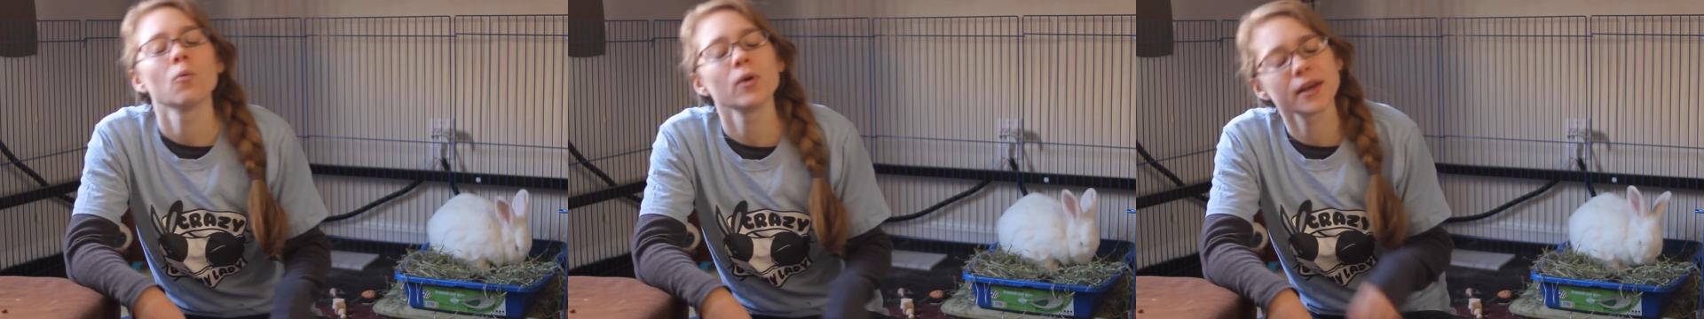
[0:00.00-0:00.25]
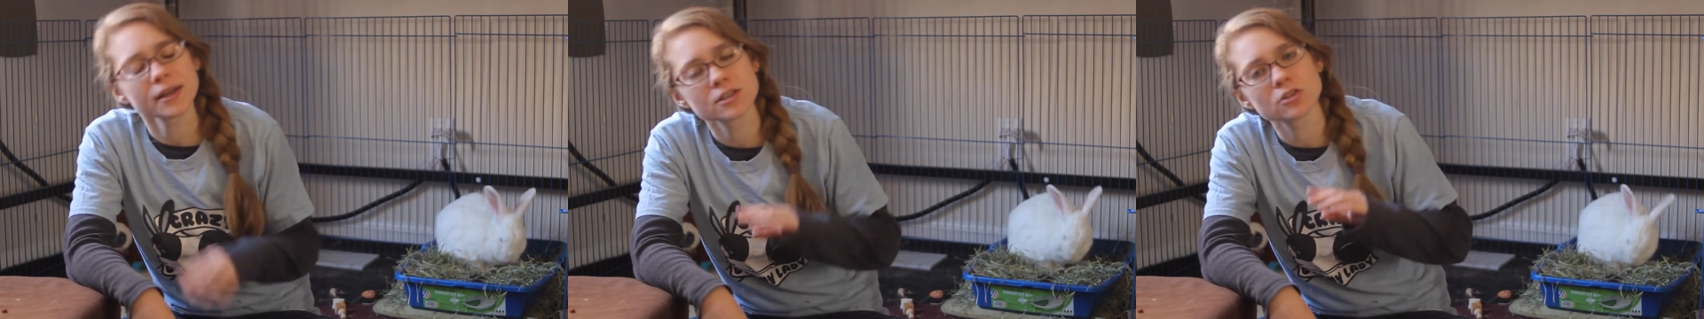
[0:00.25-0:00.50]

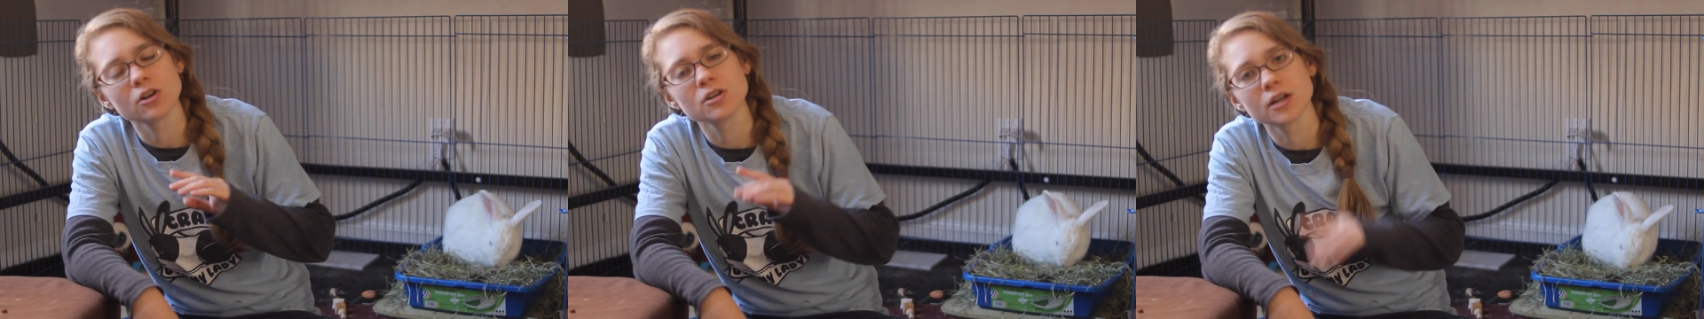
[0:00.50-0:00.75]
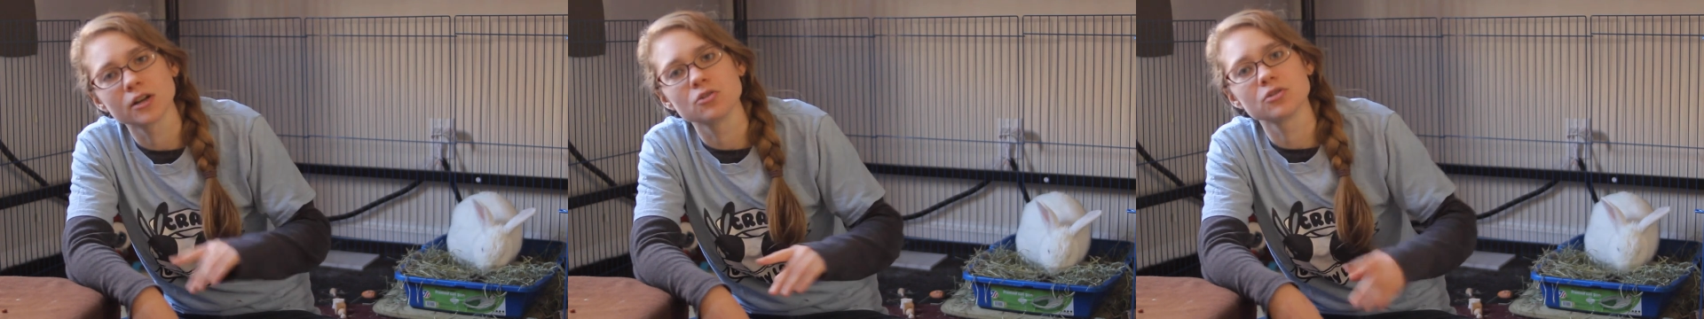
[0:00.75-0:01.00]
we can start
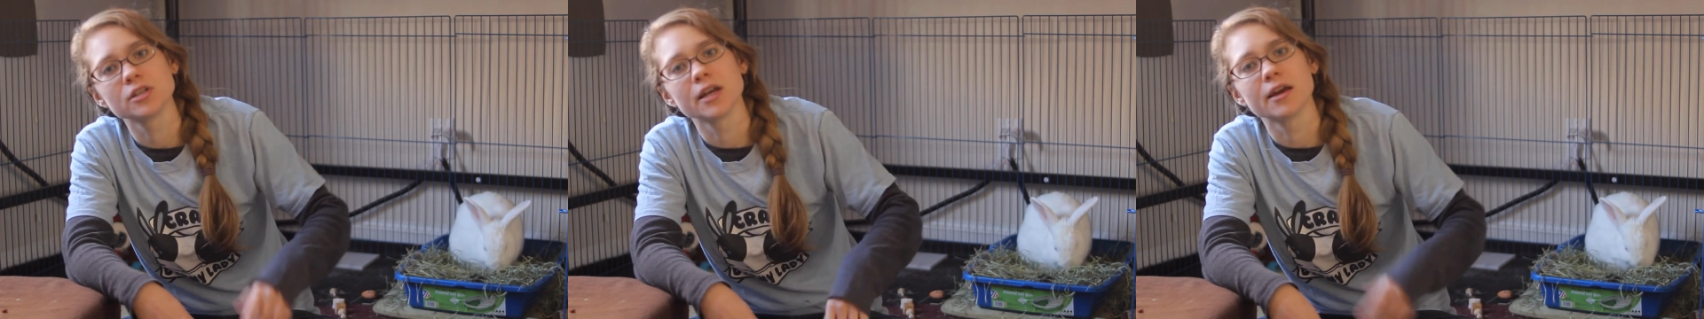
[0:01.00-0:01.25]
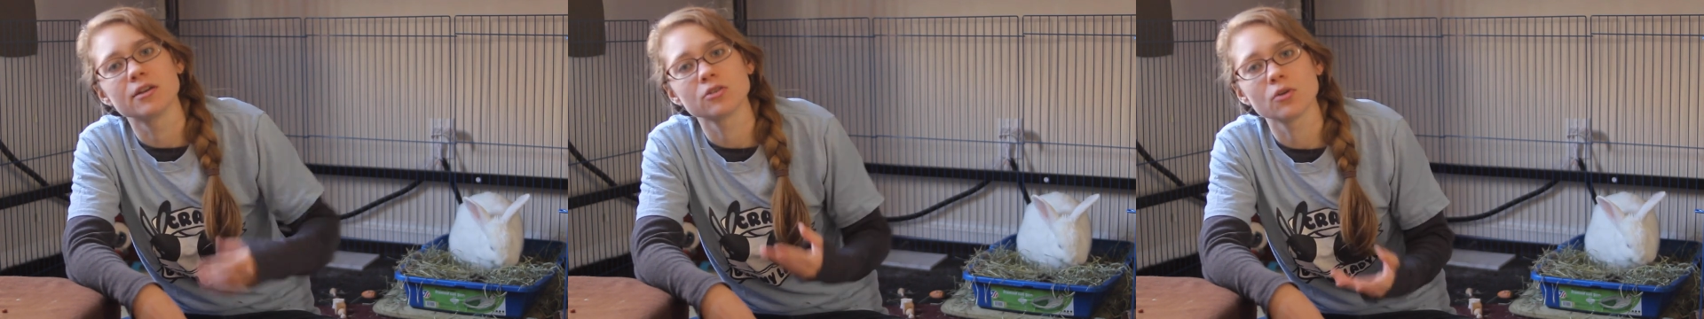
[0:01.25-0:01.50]
to
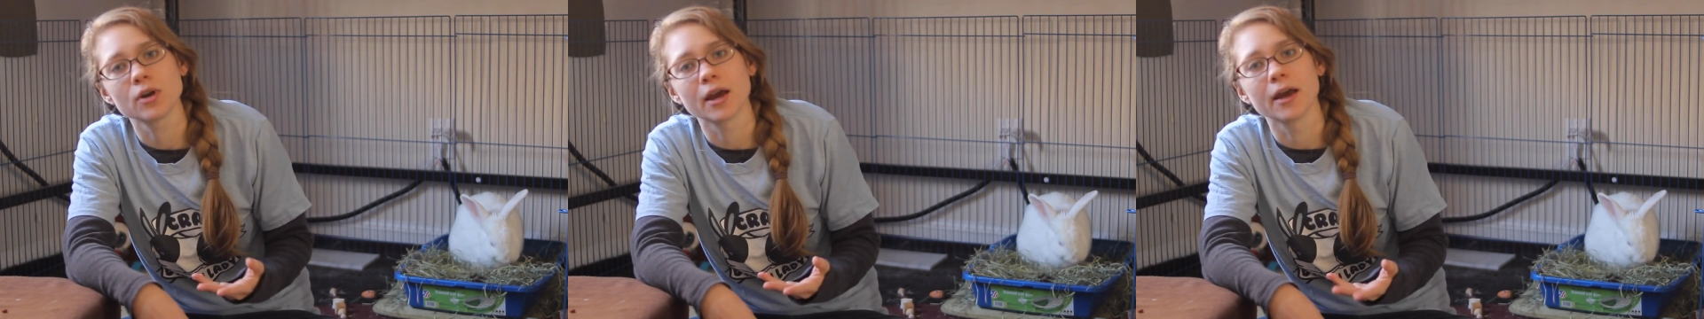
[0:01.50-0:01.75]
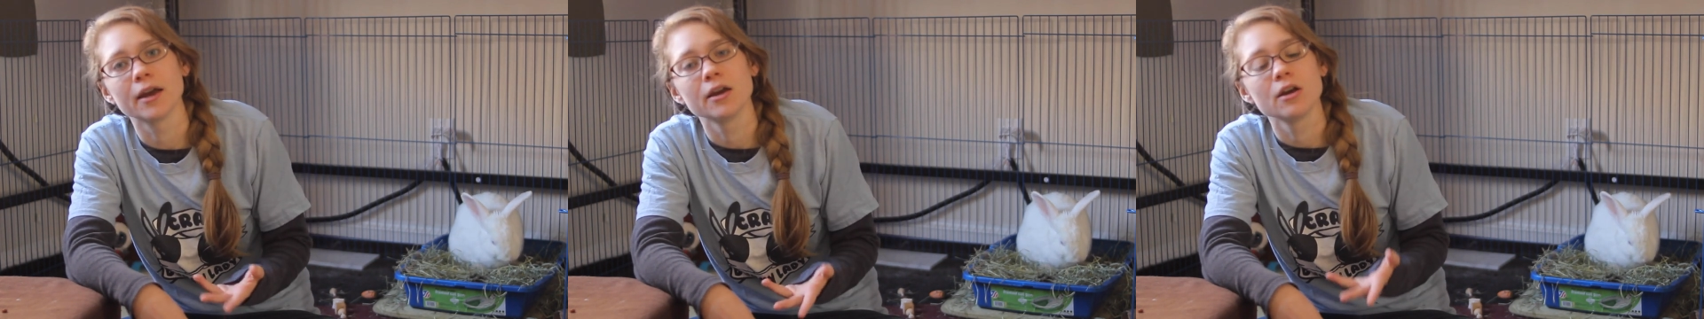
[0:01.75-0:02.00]
understand,
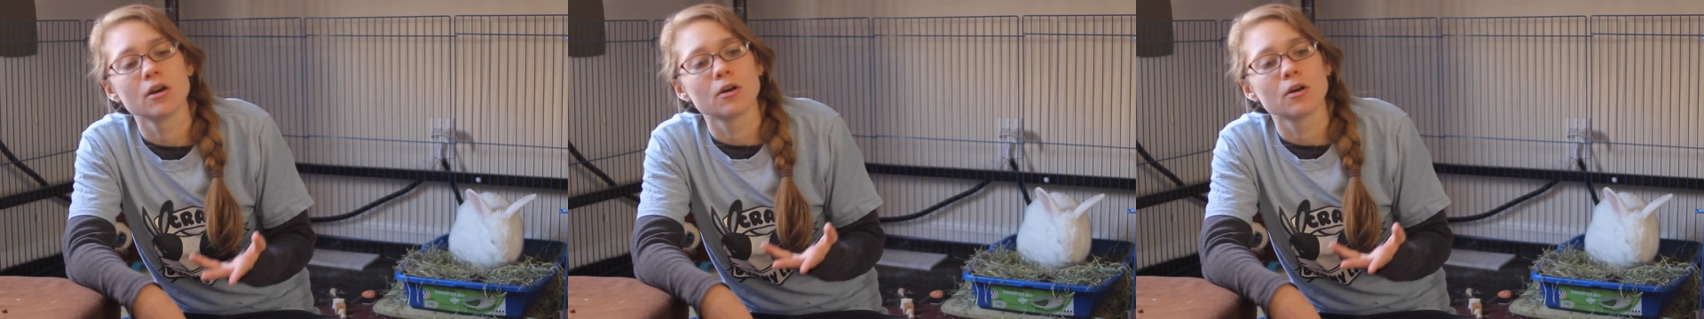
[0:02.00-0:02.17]
okay,